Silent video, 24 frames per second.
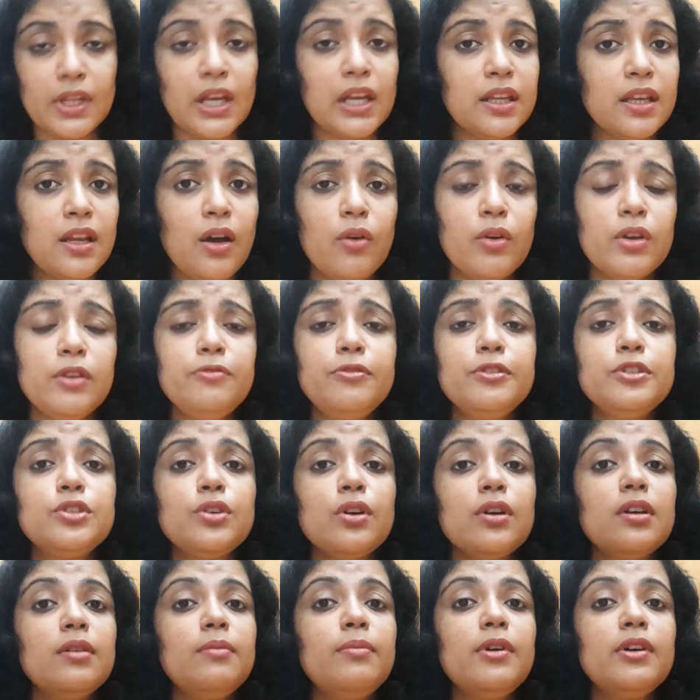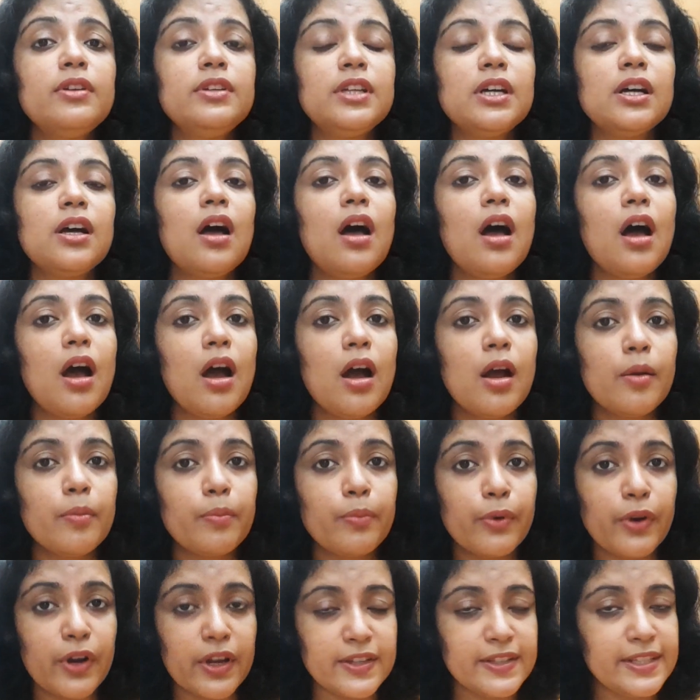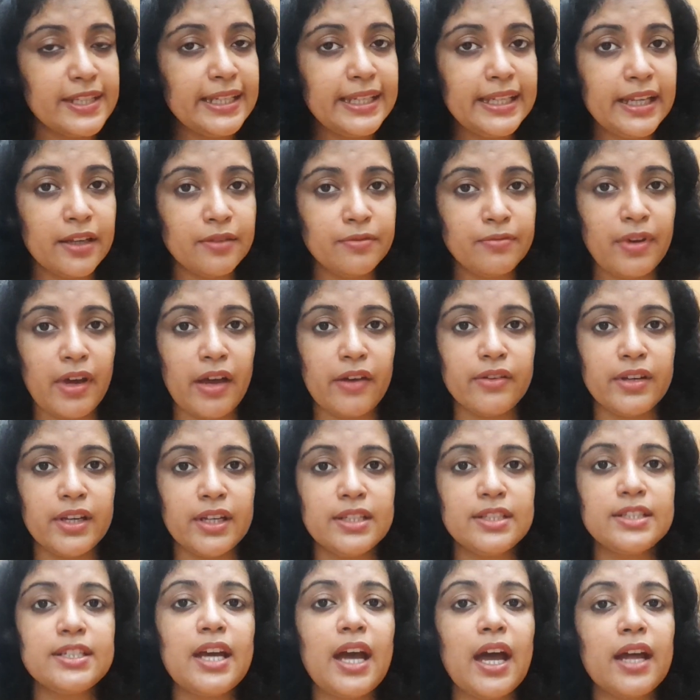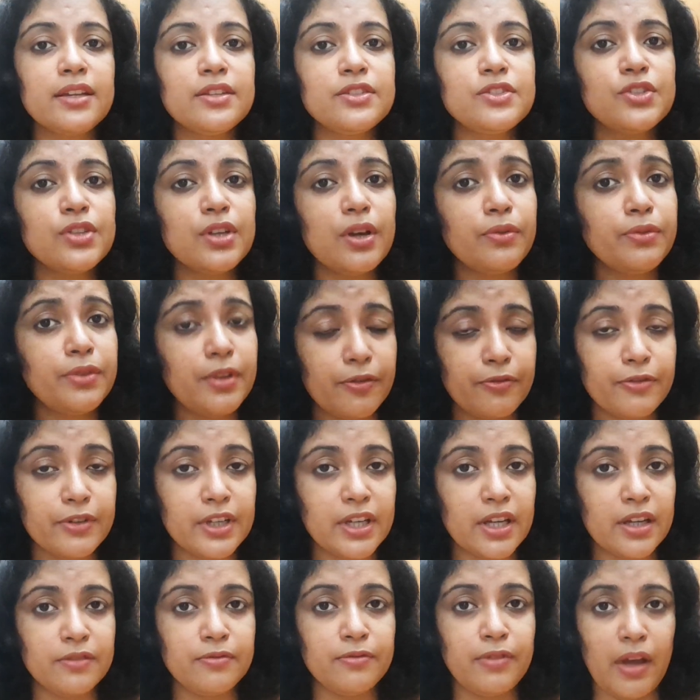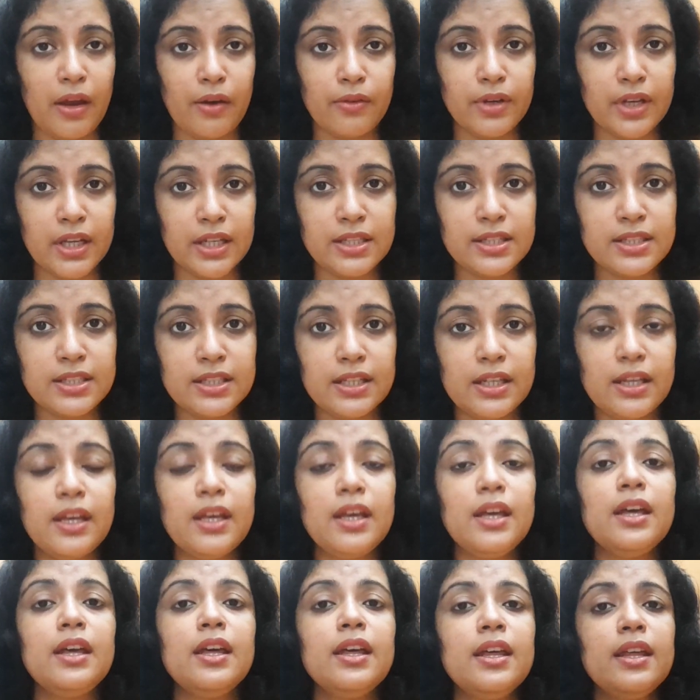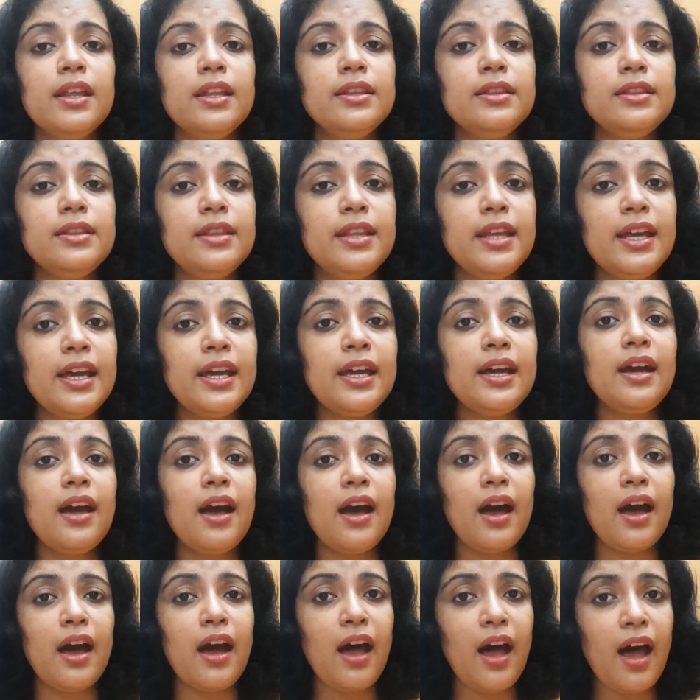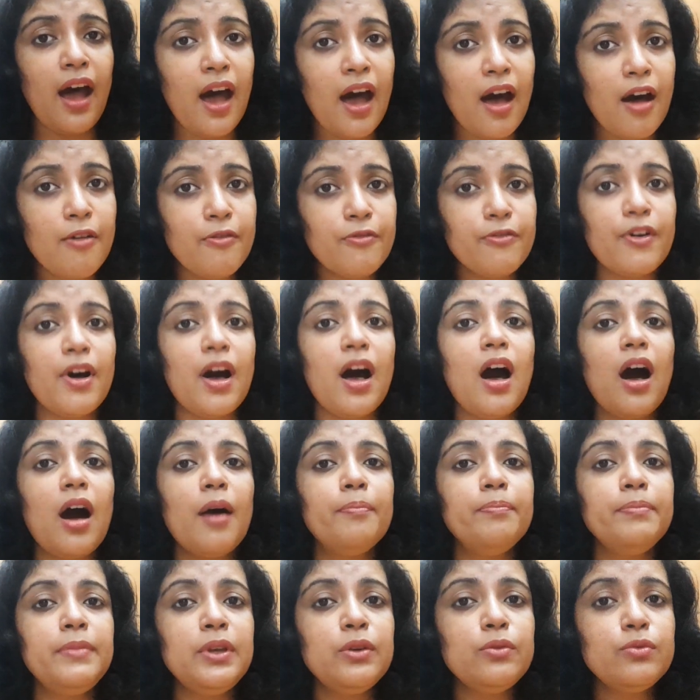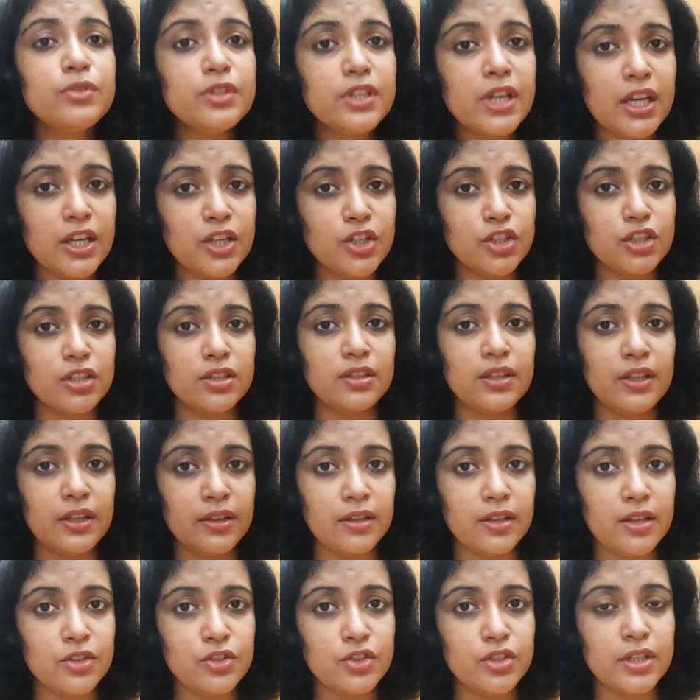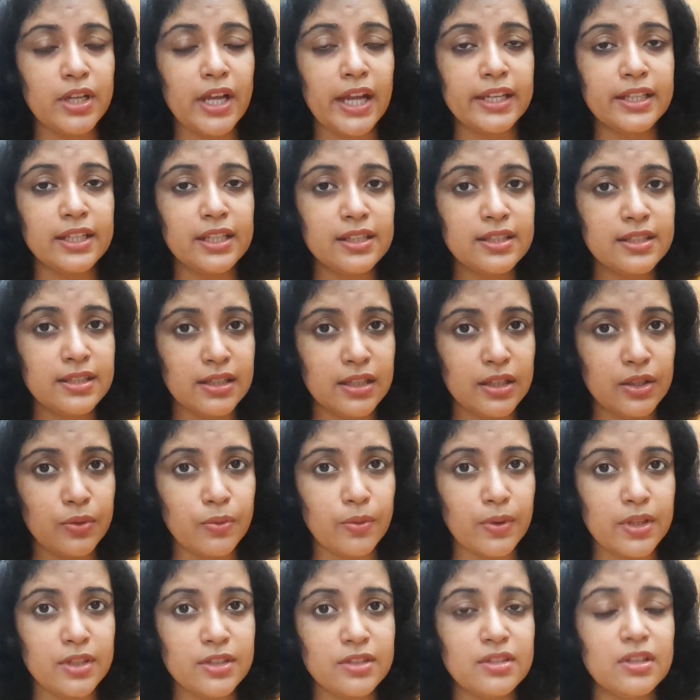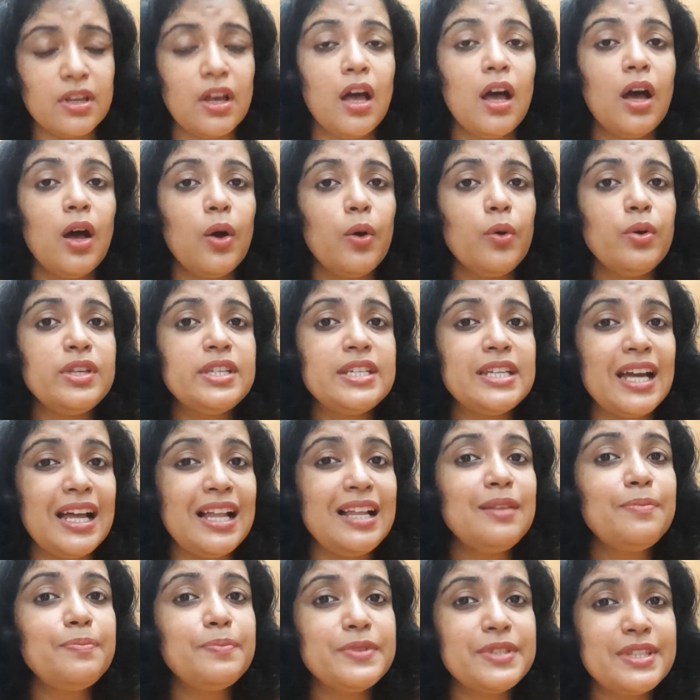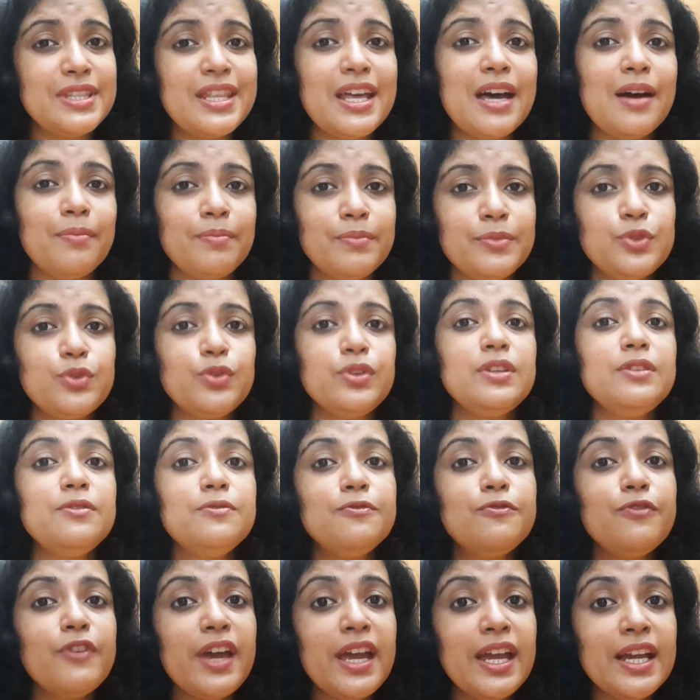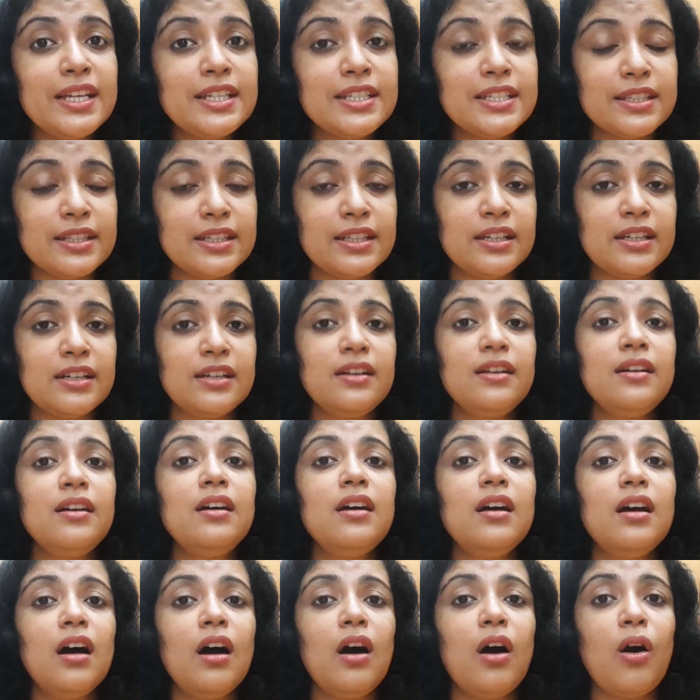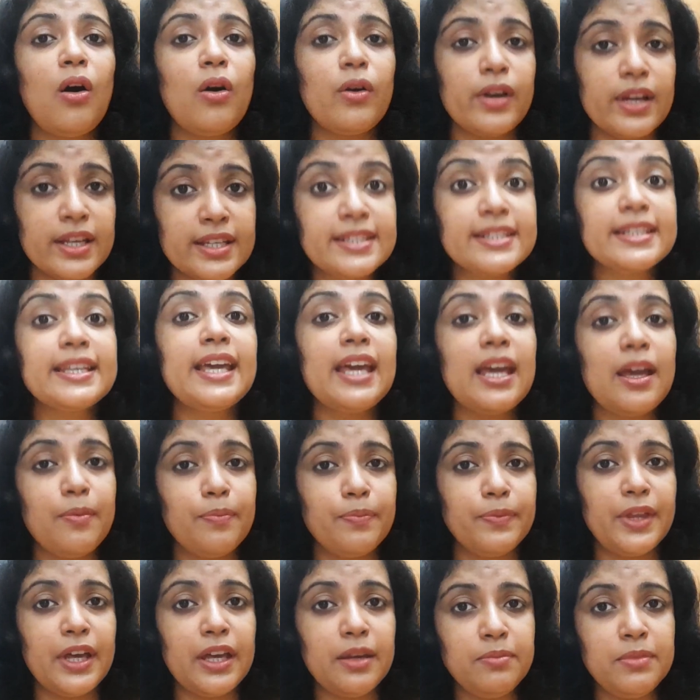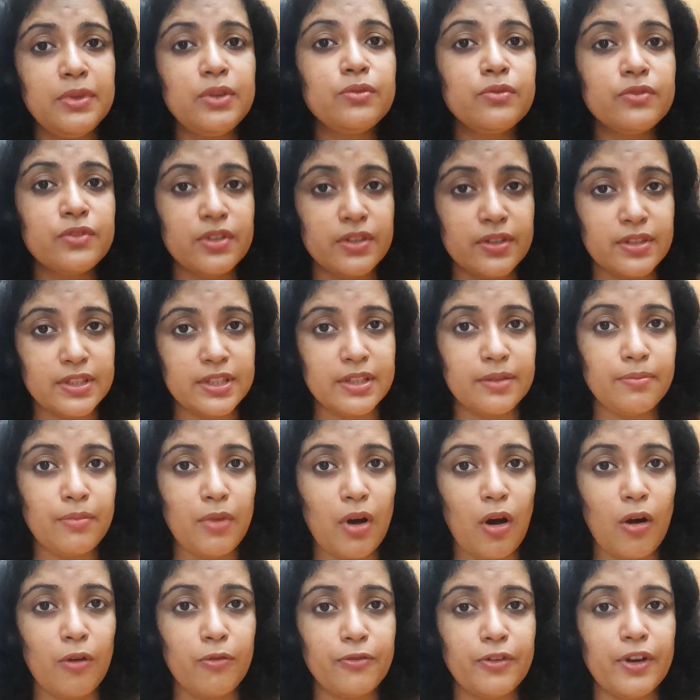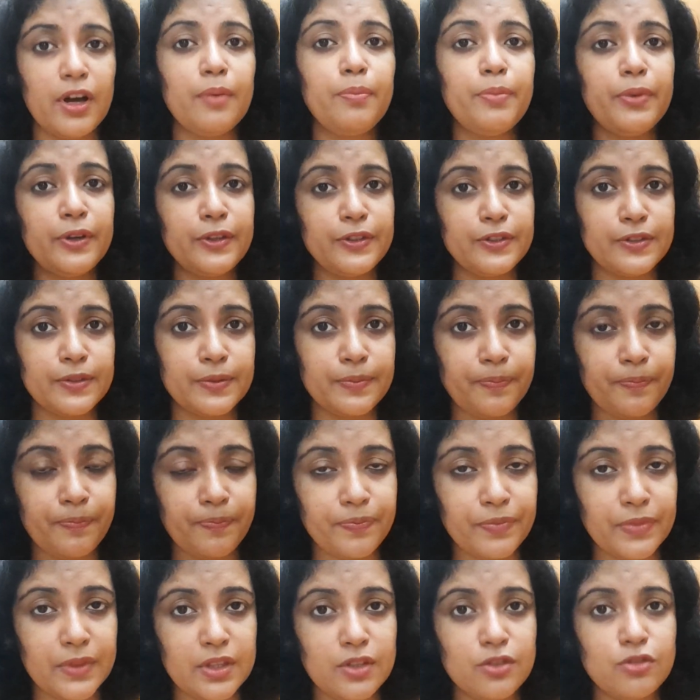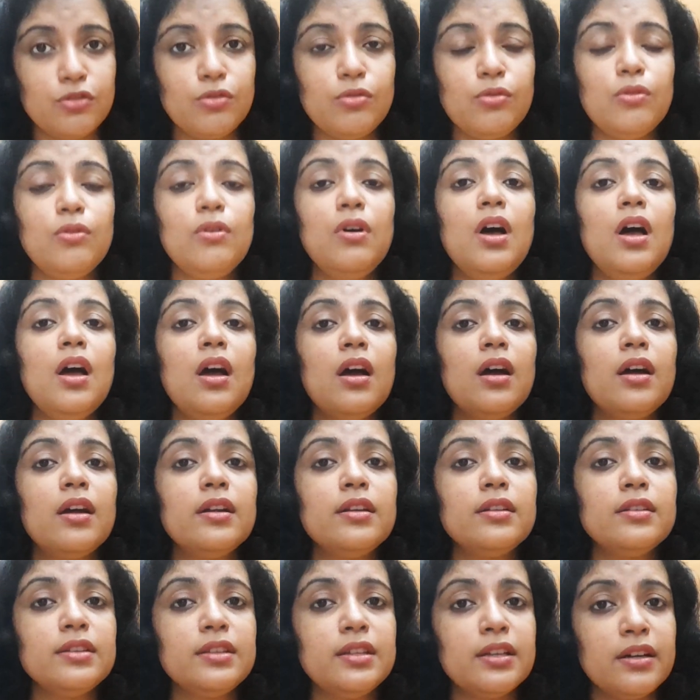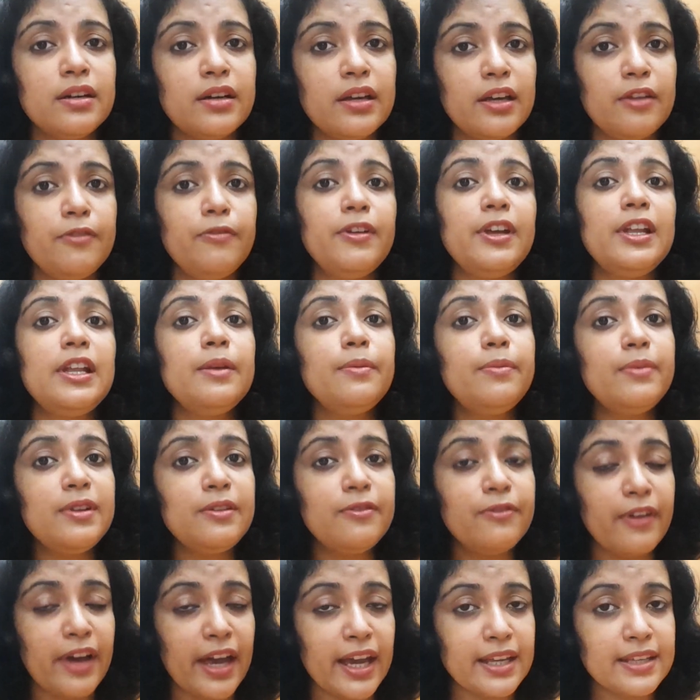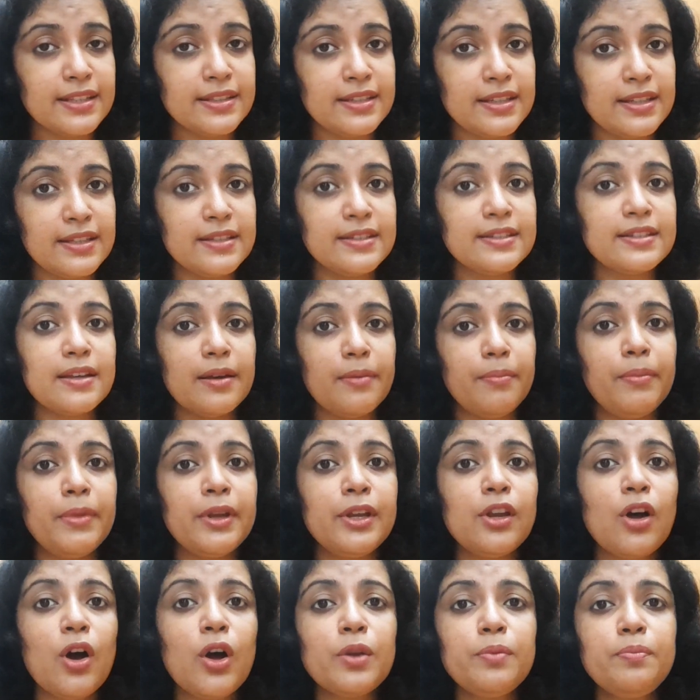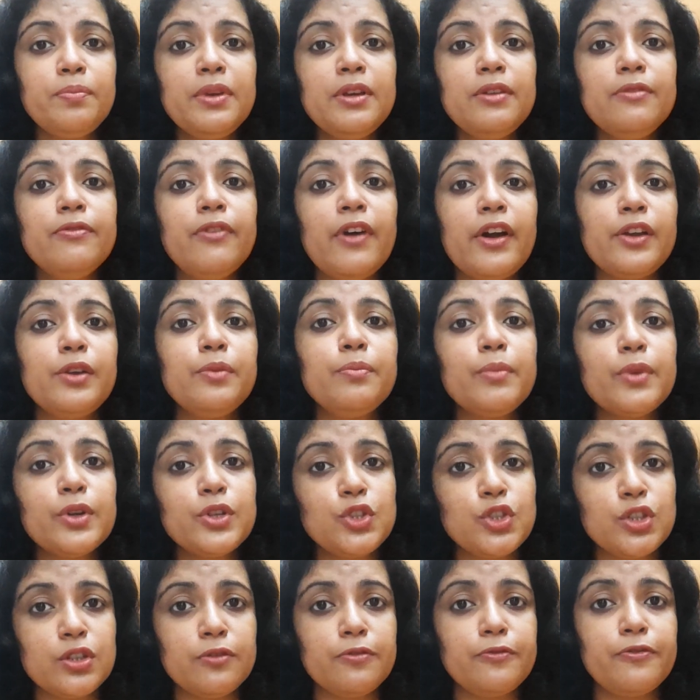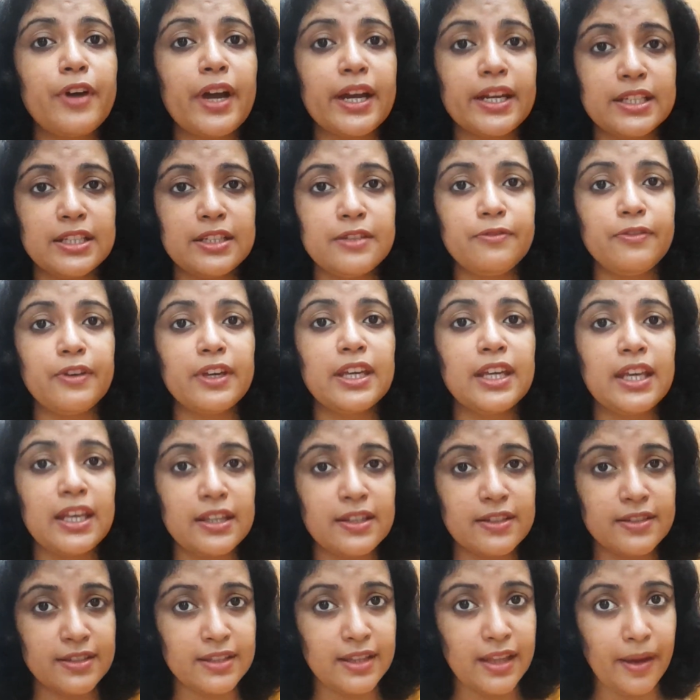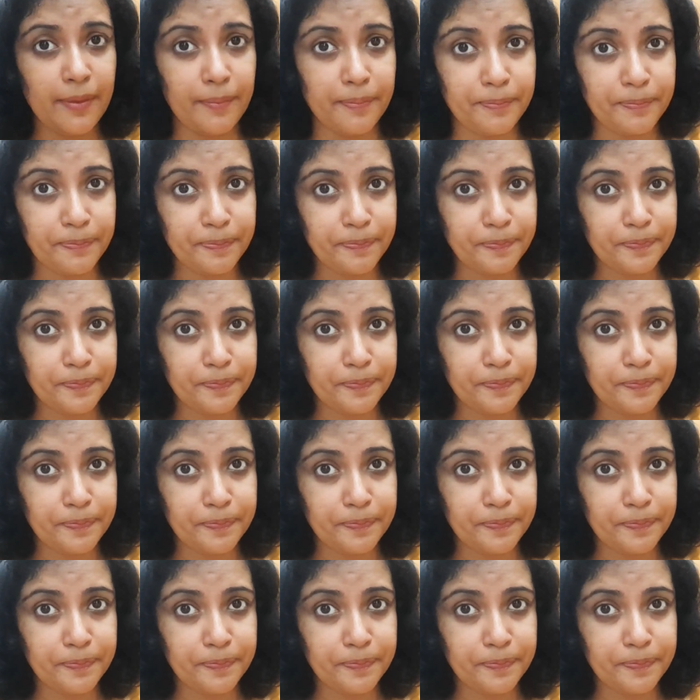Now, if we talk about the Brazilian variant and South African variant, they have a mutation in their genetic sequence which helps them to evade the or escape the immune system of a person. So the available vaccines may not be very much effective against them.